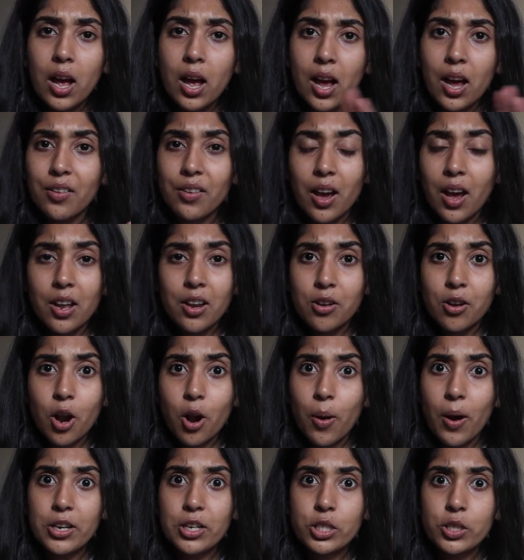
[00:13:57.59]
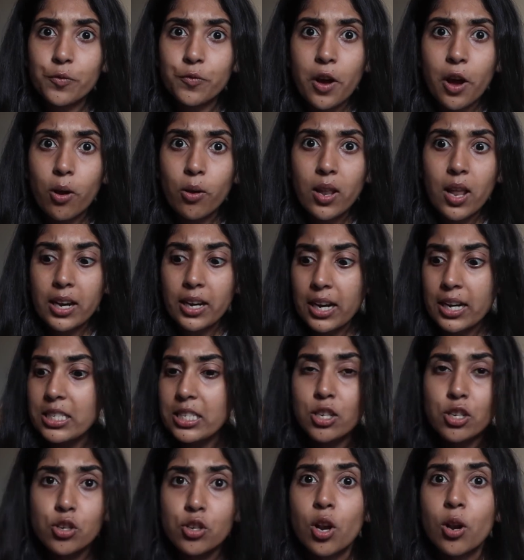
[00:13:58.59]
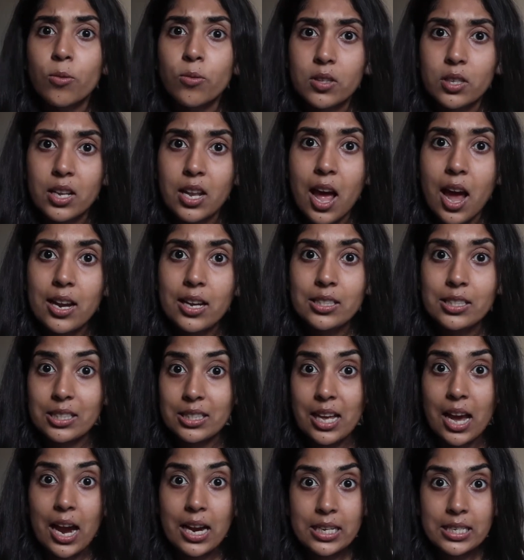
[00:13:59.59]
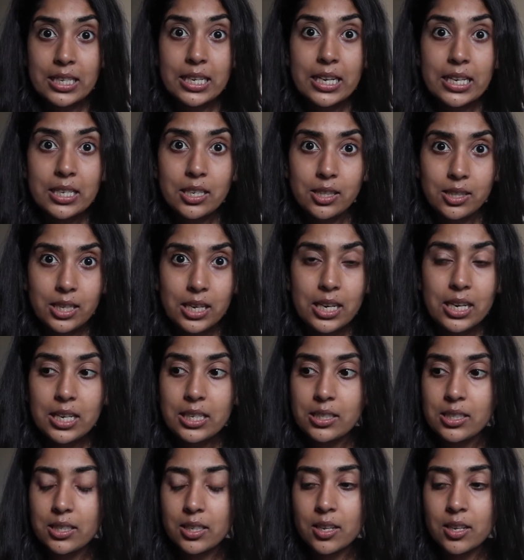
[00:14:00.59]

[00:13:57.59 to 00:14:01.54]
I don't know, I just felt like I didn't know the lines and that I needed these.